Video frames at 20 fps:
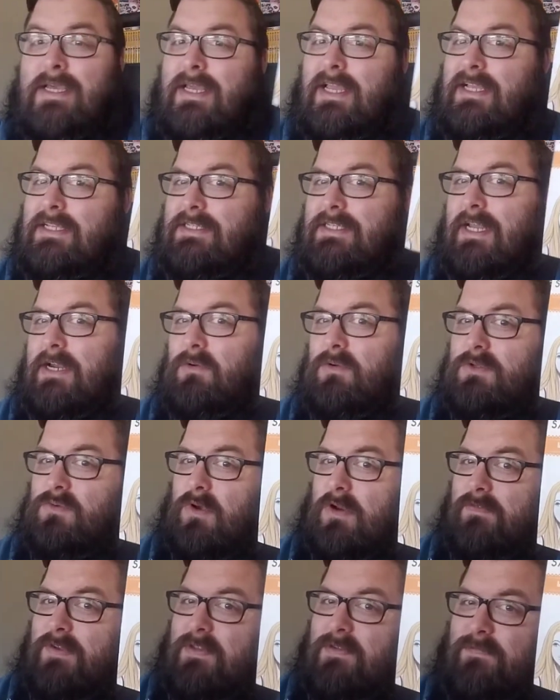He said it was
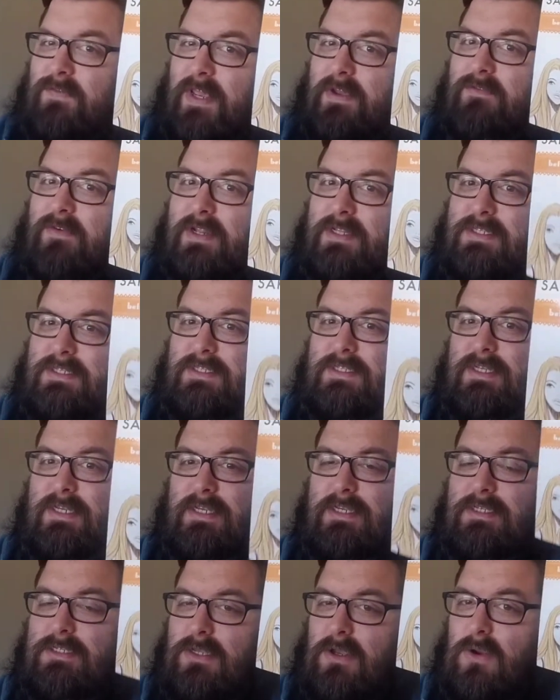one of his favorites.
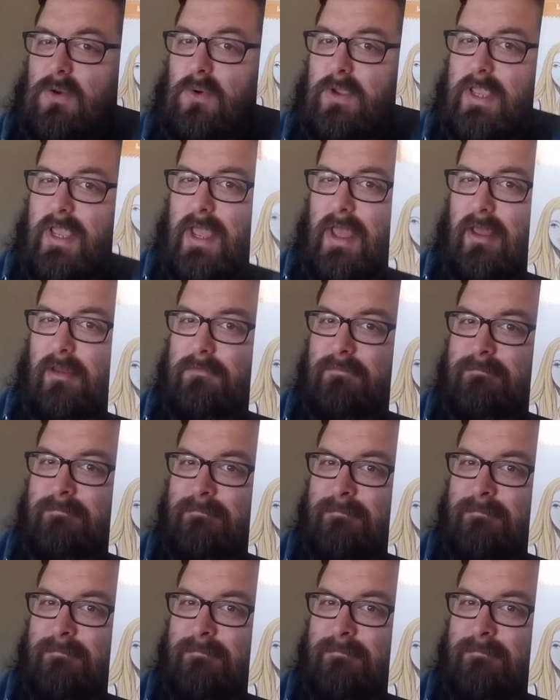So, yeah.